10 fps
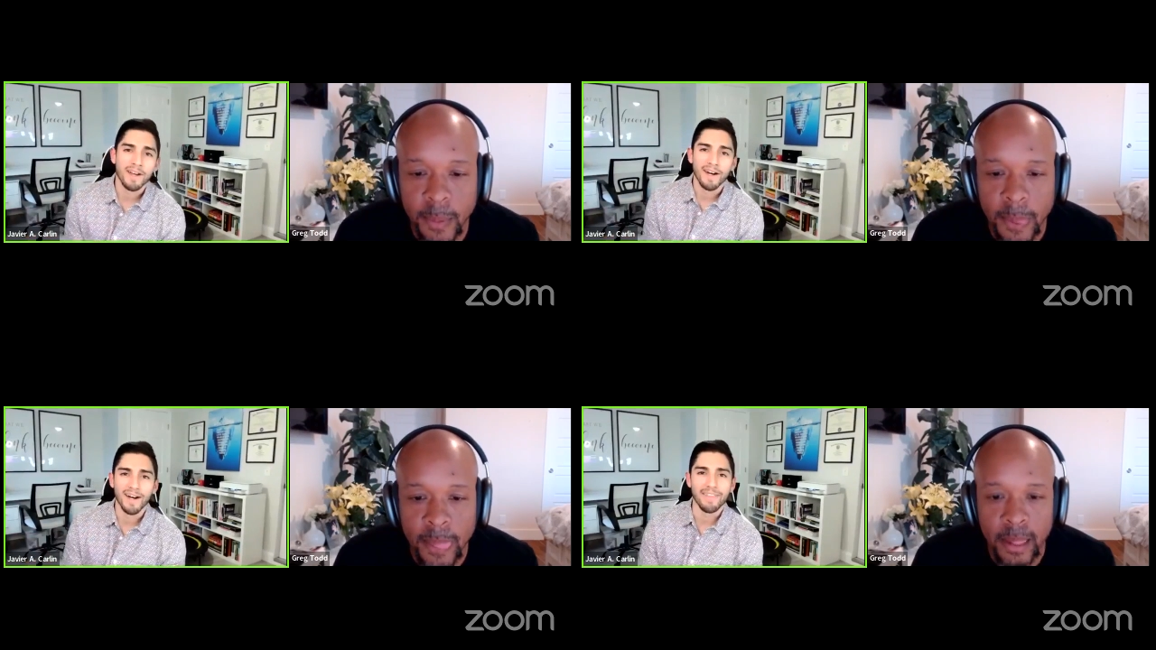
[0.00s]

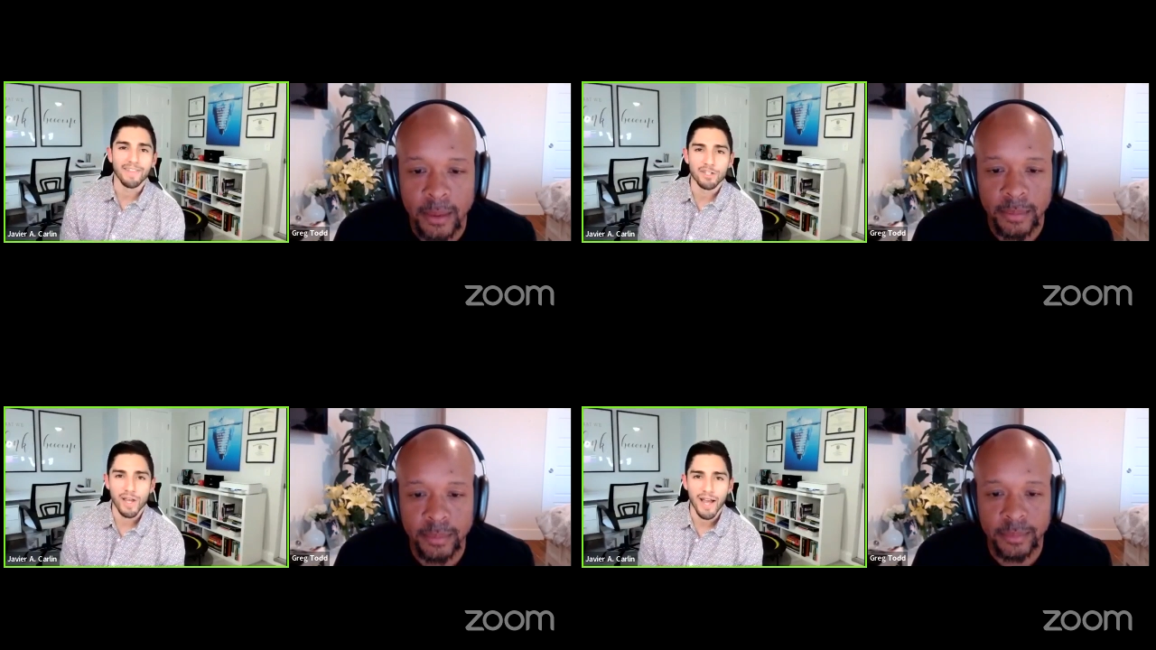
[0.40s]
Speaker 1: uh, in
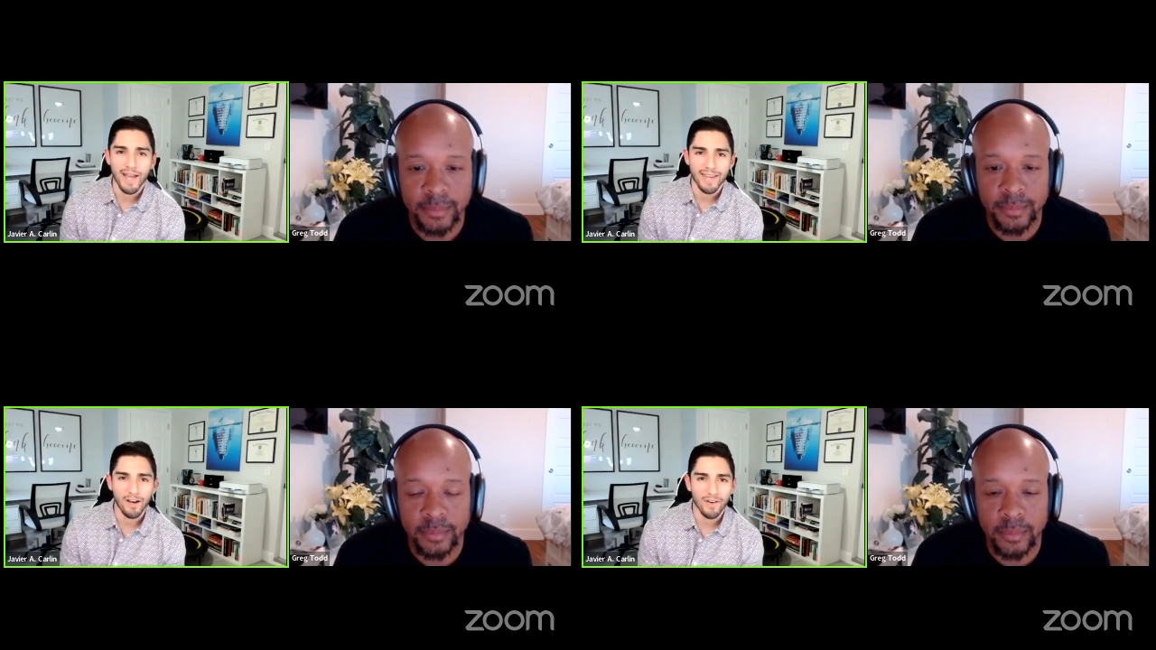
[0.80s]
the
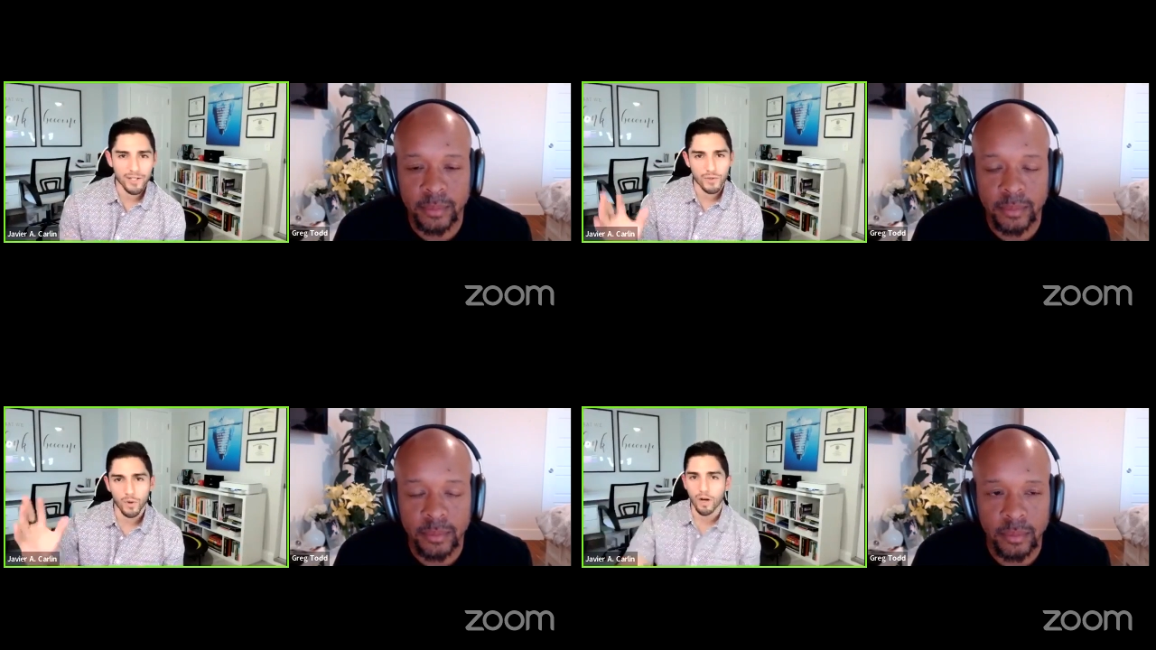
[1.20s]
chat and I'll
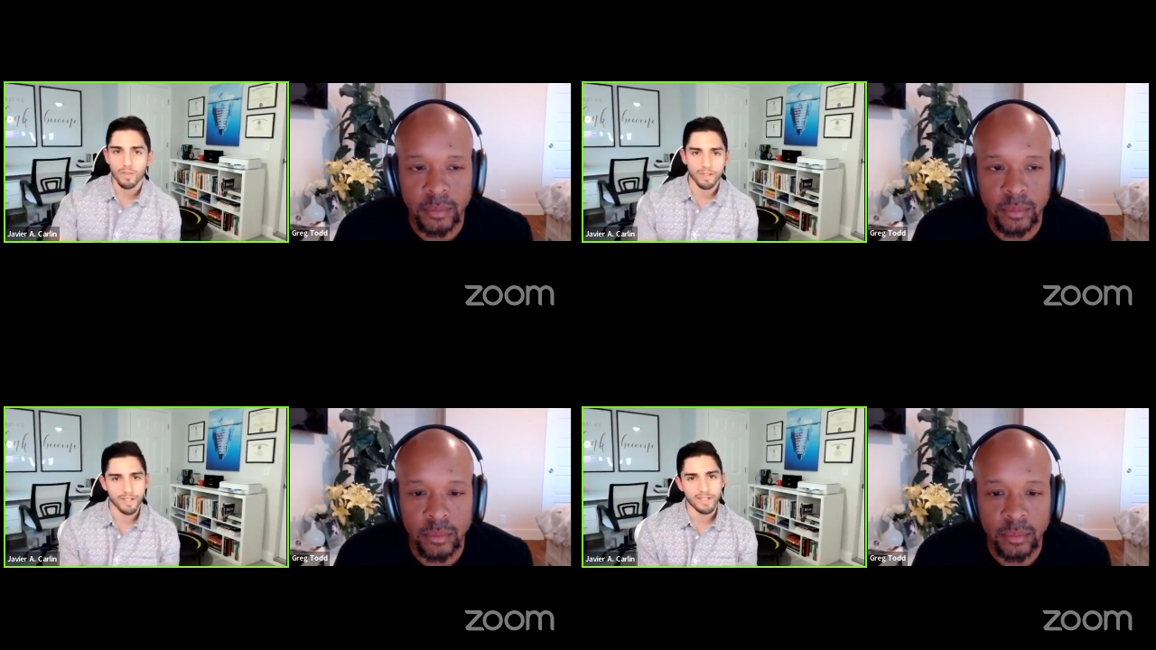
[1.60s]
get you
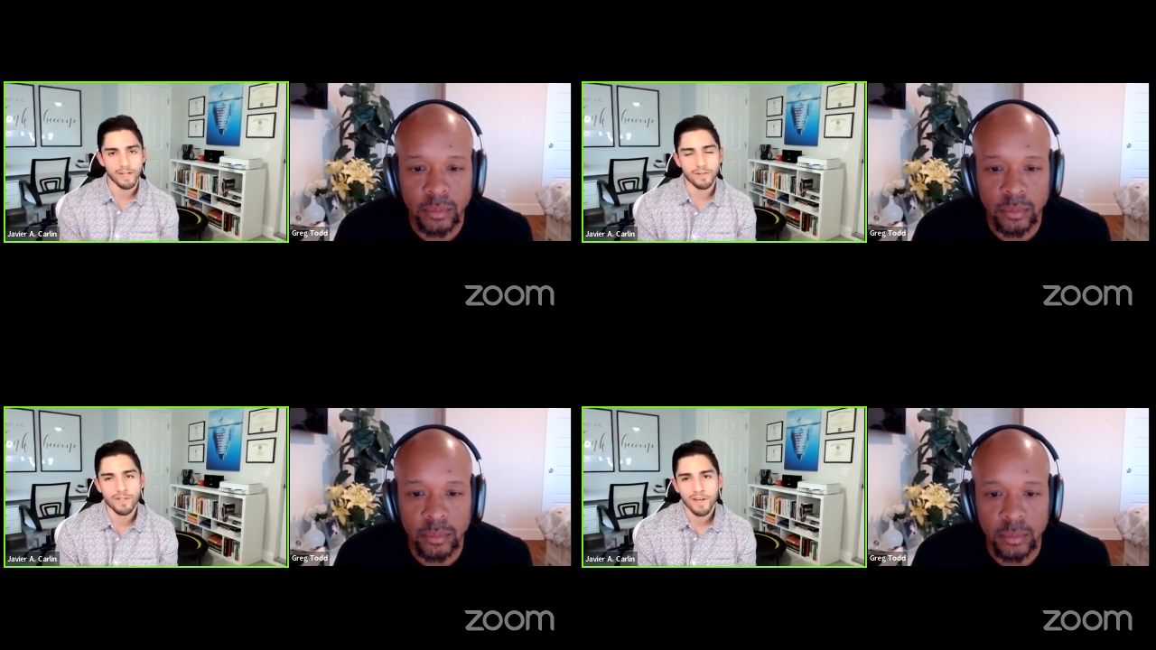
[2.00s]
all the
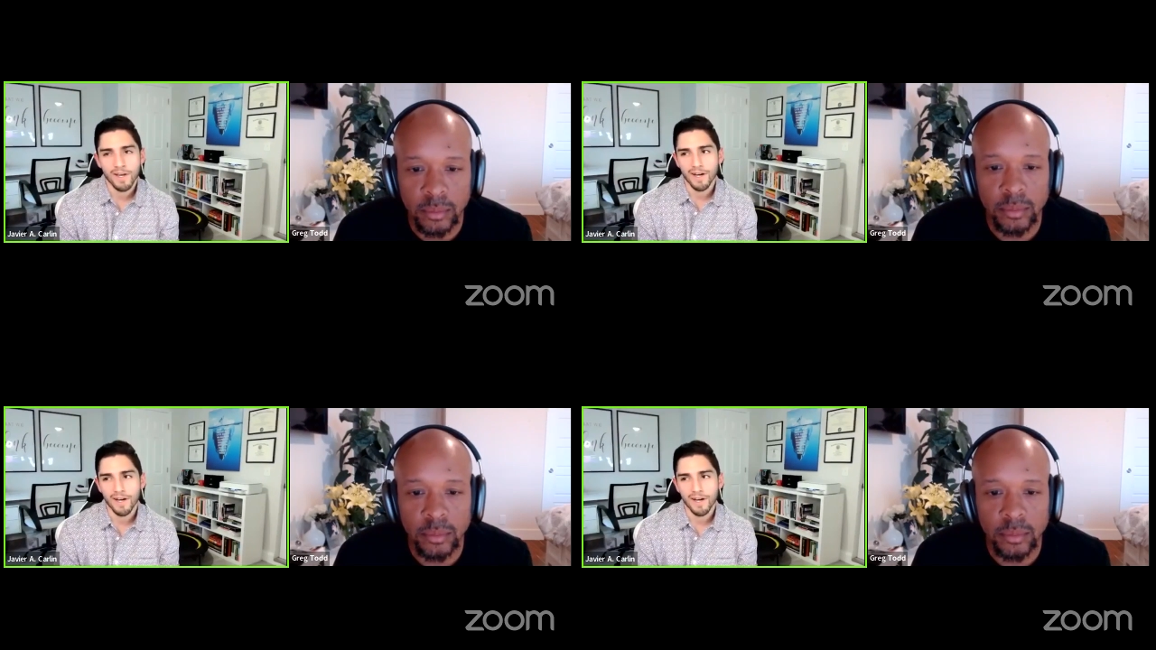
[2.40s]
details.